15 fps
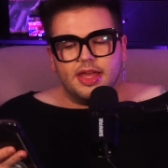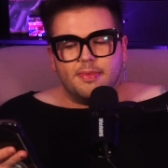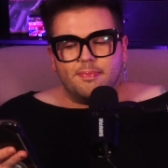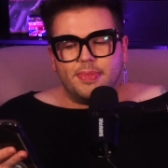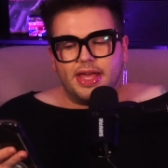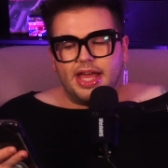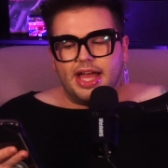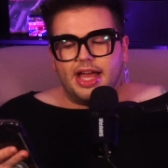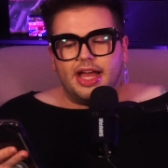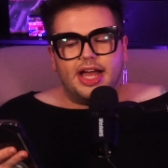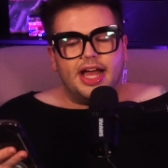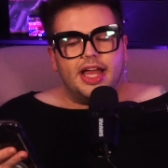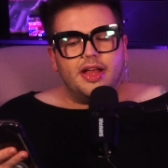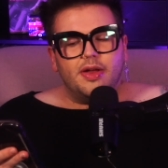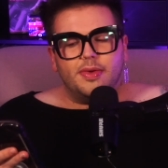But
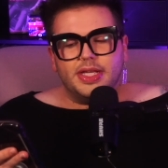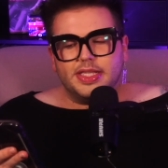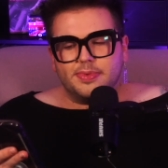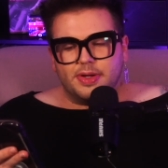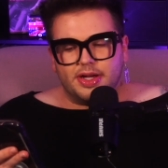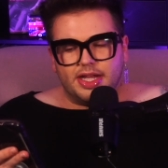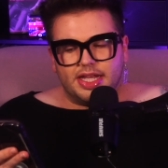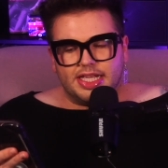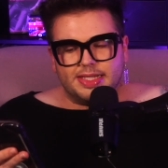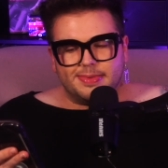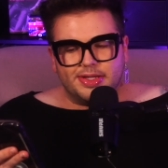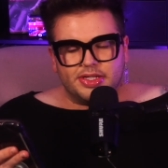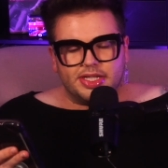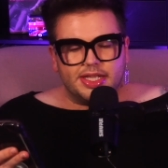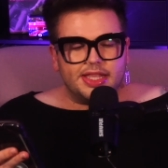I always worry,
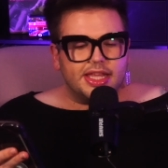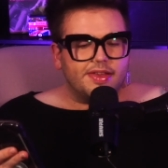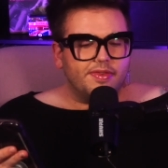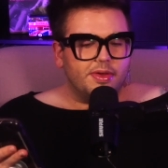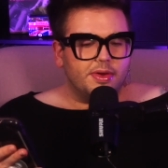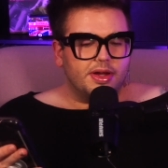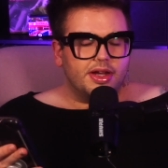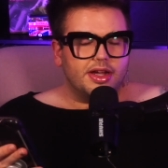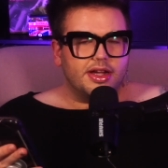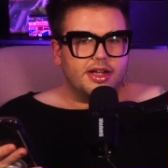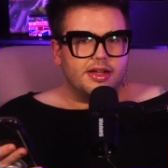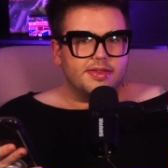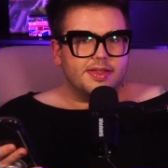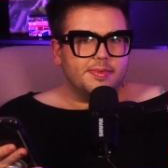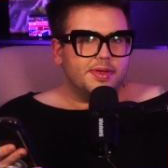especially like if you are
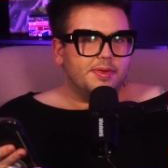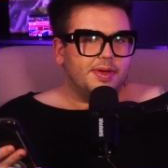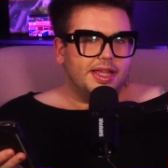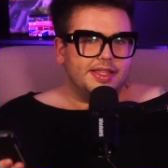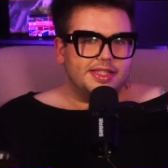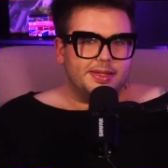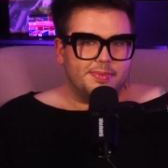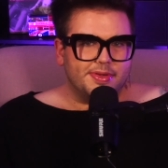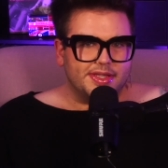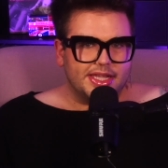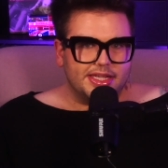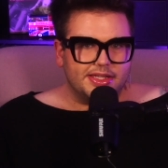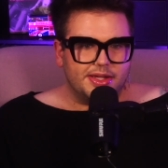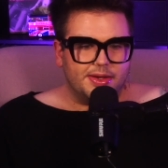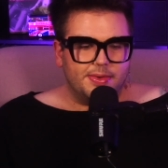someone who has deeper
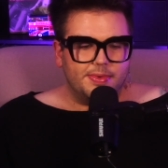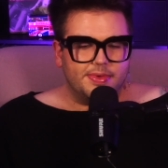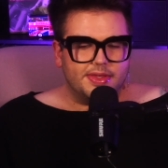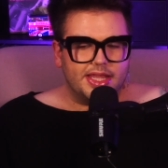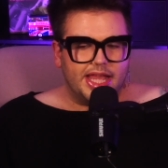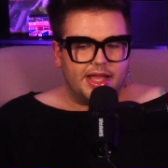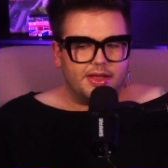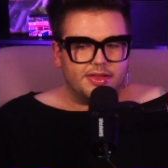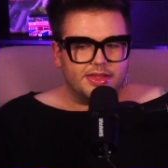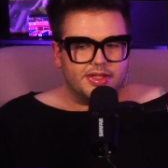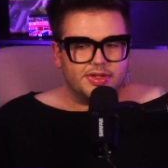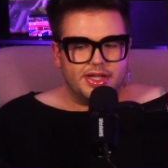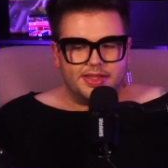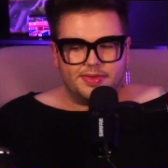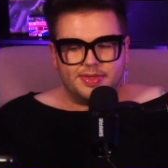skin tones, like the
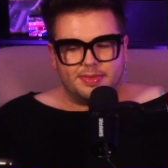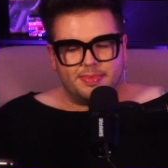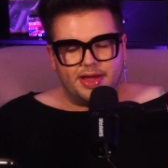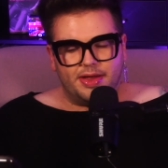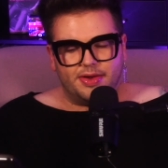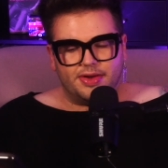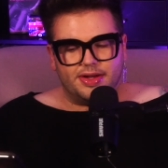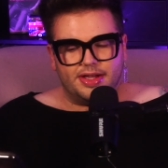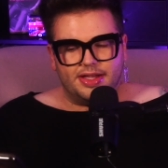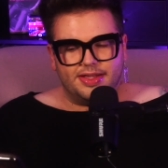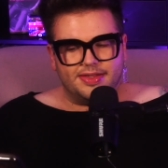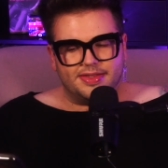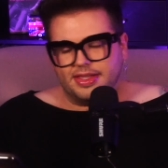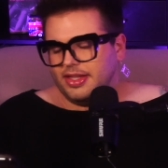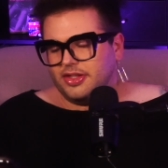translucent powder
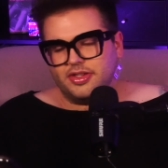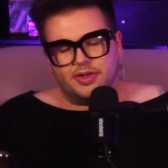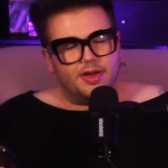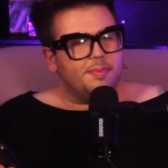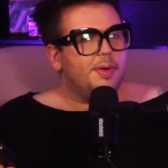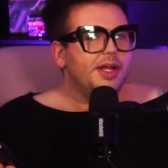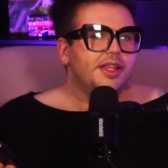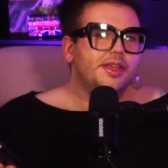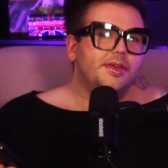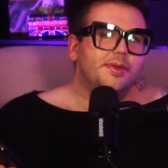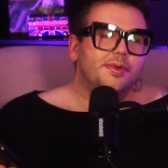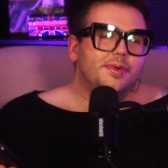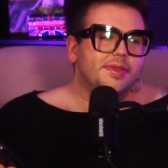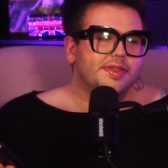is going to show up on you.